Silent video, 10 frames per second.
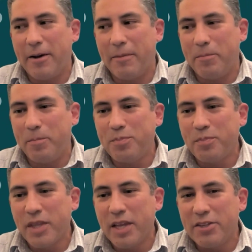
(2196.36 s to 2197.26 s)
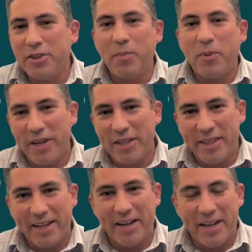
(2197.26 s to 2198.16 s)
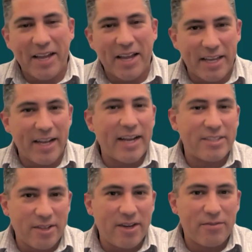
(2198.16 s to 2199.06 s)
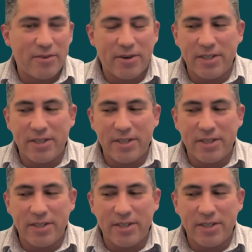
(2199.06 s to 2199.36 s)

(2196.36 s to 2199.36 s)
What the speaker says: To the point that I get asked a lot,